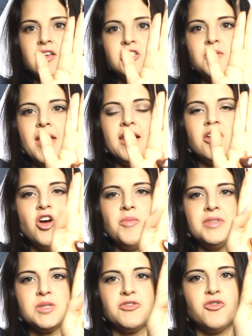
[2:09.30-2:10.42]
Too bad I didn't
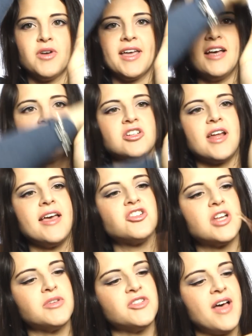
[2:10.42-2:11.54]
open this before yesterday.
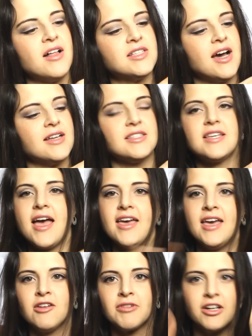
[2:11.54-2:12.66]
Yesterday was Valentine's Day
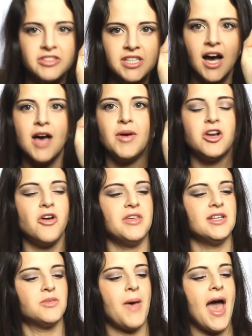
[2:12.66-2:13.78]
in real time. I know that
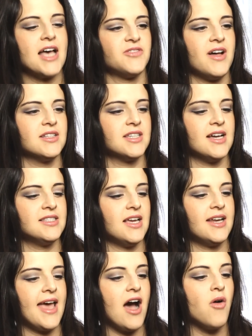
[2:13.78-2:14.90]
it's past Valentine's Day
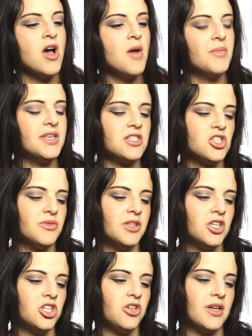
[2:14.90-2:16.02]
now, but this is
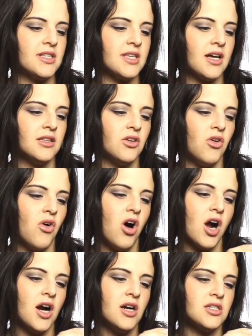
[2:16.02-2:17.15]
really cute. It's like a little
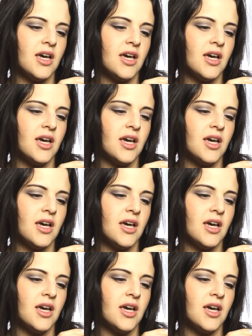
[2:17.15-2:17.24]
heart.